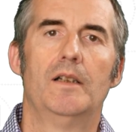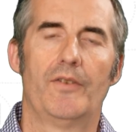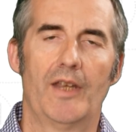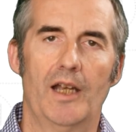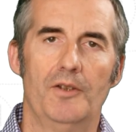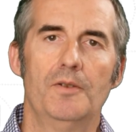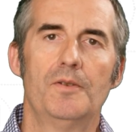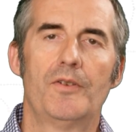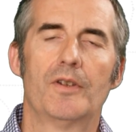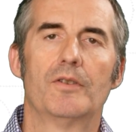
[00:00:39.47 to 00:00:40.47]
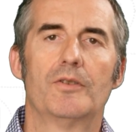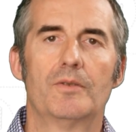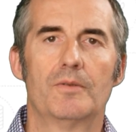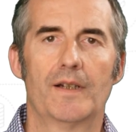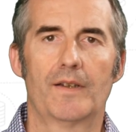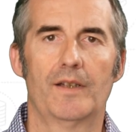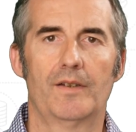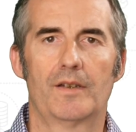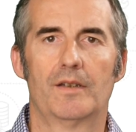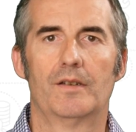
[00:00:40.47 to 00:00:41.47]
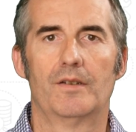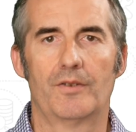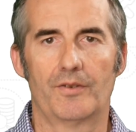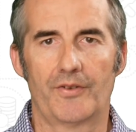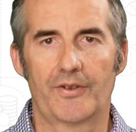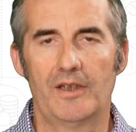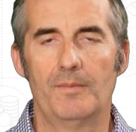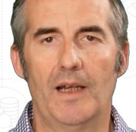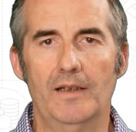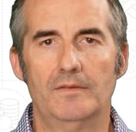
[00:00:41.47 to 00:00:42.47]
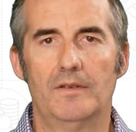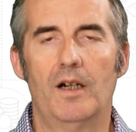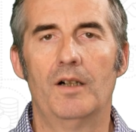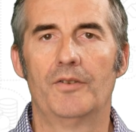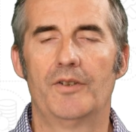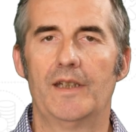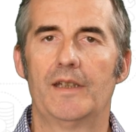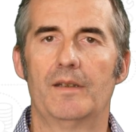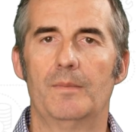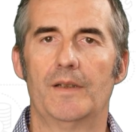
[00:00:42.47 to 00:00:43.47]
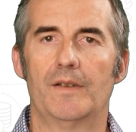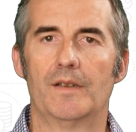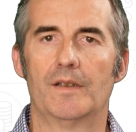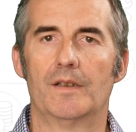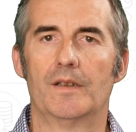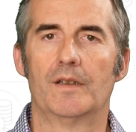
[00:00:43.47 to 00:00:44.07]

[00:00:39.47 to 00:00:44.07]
They are used to access the schema on the databases.